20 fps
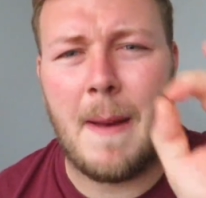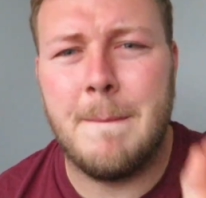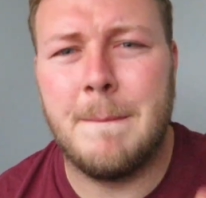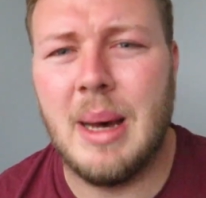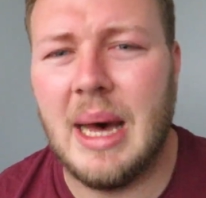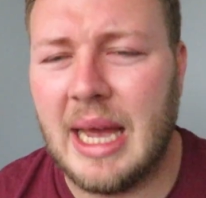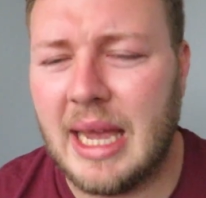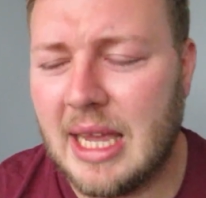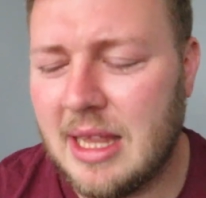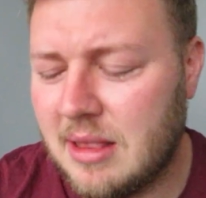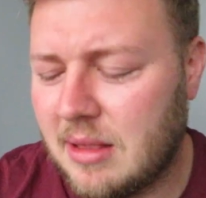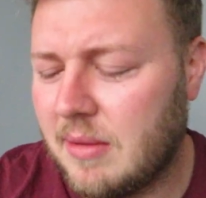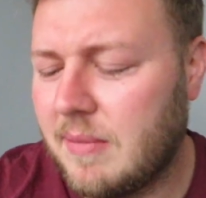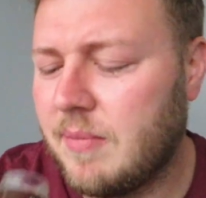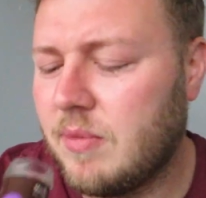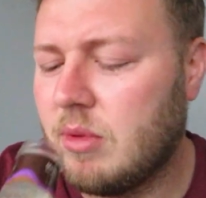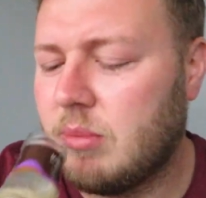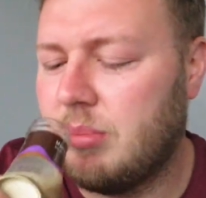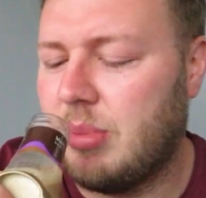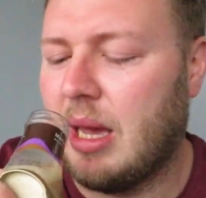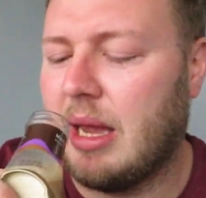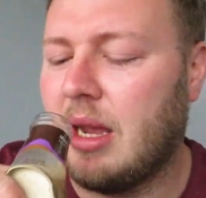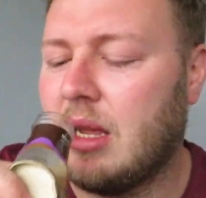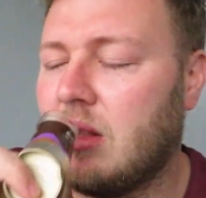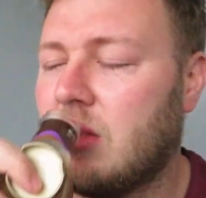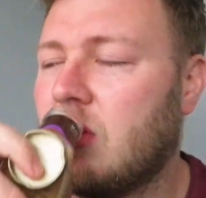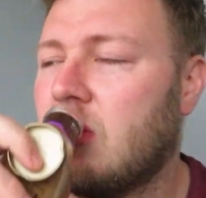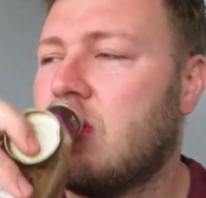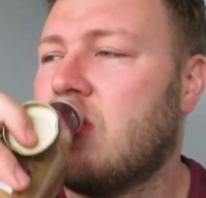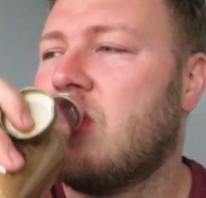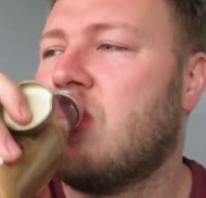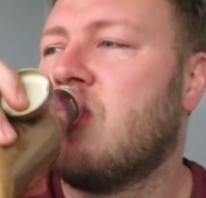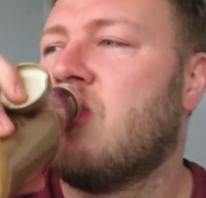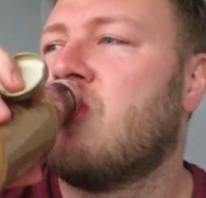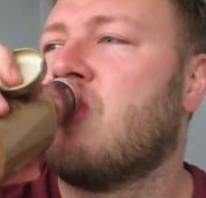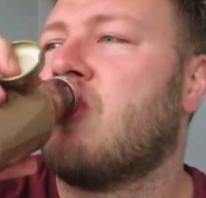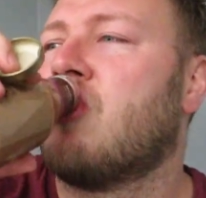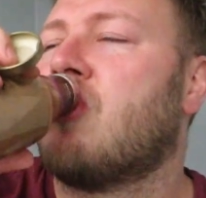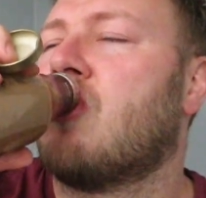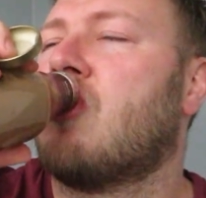banging, banging.
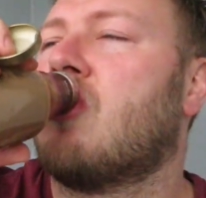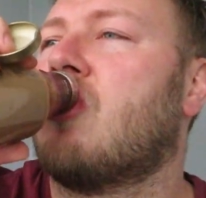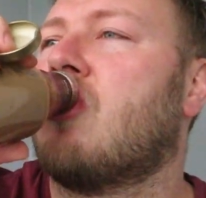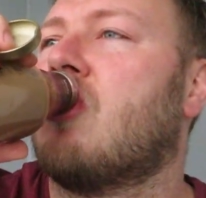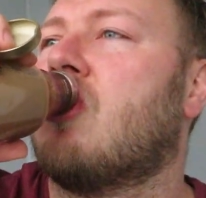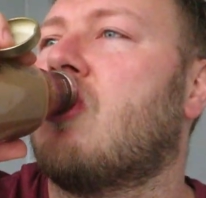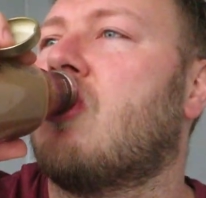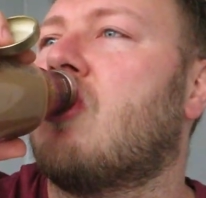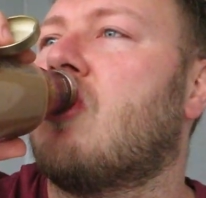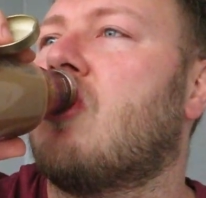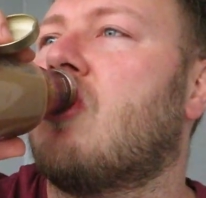Mm.